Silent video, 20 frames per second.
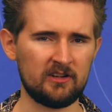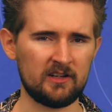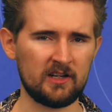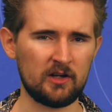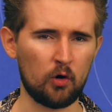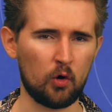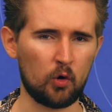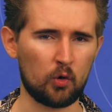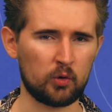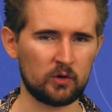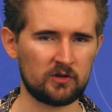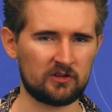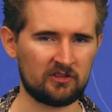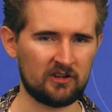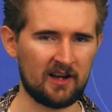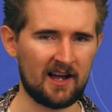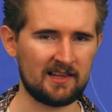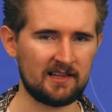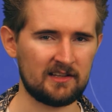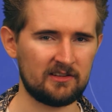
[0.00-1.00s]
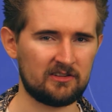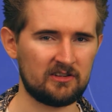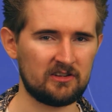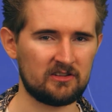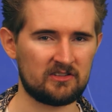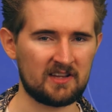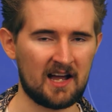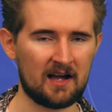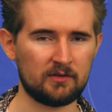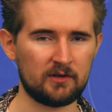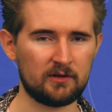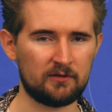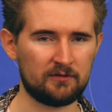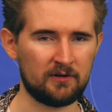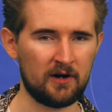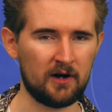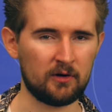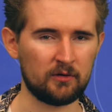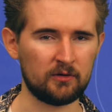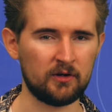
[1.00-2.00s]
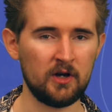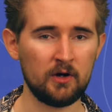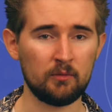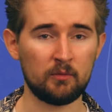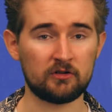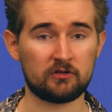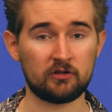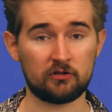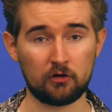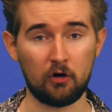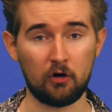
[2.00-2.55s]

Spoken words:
any awkward silences down the phone, which is